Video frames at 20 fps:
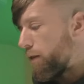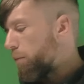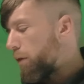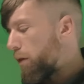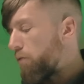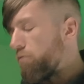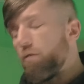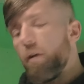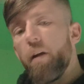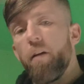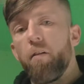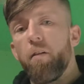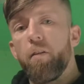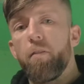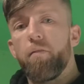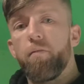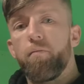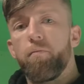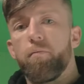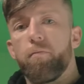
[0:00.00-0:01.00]
But I
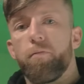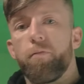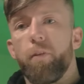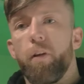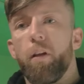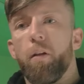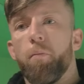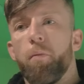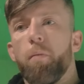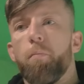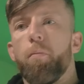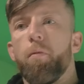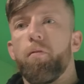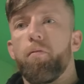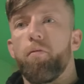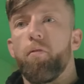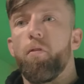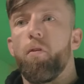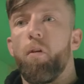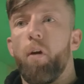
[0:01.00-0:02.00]
rarely film it
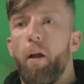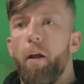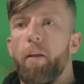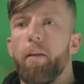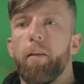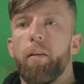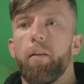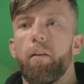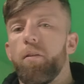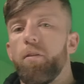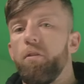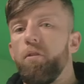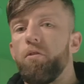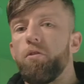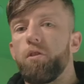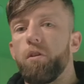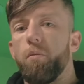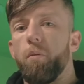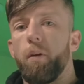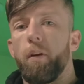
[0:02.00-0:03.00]
beforehand.
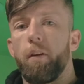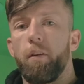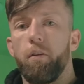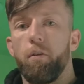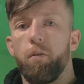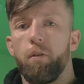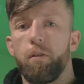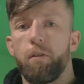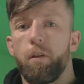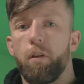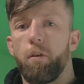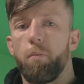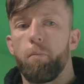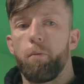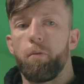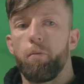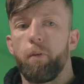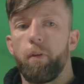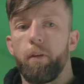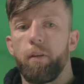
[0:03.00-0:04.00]
Usually what I do is get up
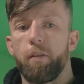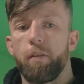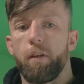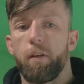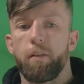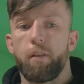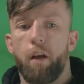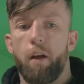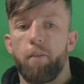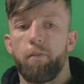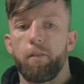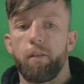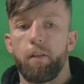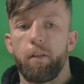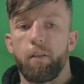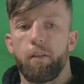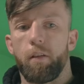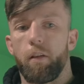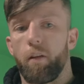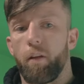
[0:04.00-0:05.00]
between 6, half
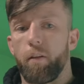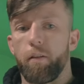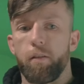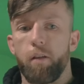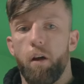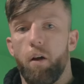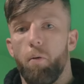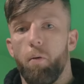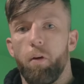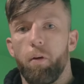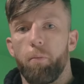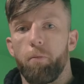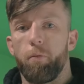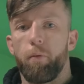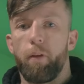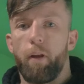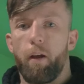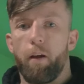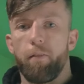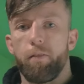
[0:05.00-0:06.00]
6 and then start work
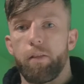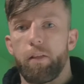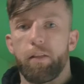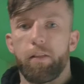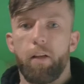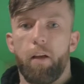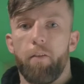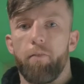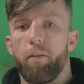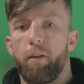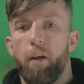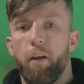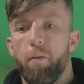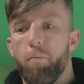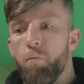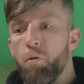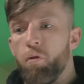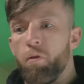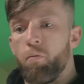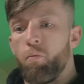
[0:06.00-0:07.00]
between half 6, 7. Get a
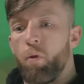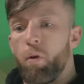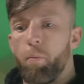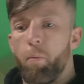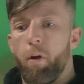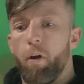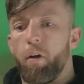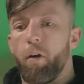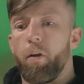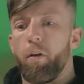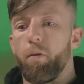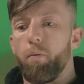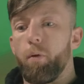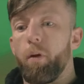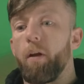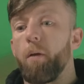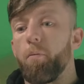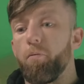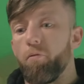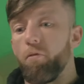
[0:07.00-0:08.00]
morning work block out of the
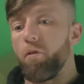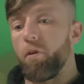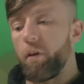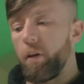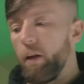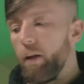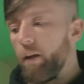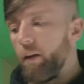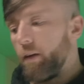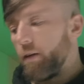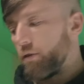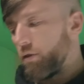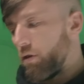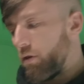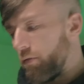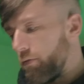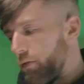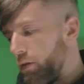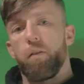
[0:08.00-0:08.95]
way before the day kicks off.